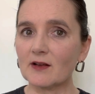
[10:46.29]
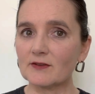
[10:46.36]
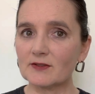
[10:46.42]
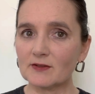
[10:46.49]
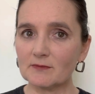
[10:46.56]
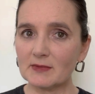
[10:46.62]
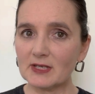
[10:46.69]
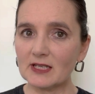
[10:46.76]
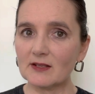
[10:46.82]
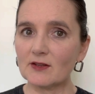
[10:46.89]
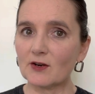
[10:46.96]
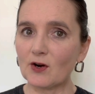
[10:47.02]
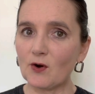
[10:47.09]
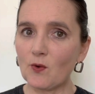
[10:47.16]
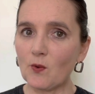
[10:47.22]
to me,
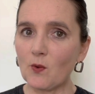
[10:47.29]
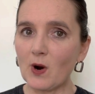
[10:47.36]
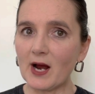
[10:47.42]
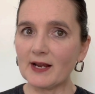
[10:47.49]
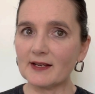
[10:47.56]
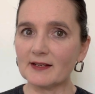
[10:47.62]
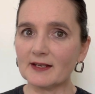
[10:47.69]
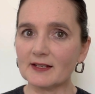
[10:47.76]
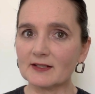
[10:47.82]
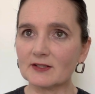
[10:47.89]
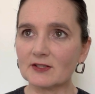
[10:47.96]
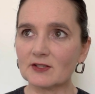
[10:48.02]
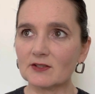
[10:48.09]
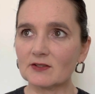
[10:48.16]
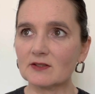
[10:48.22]
they're quiet
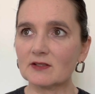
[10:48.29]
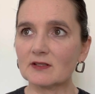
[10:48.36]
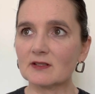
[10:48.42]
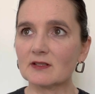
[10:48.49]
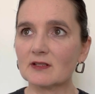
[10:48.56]
answers.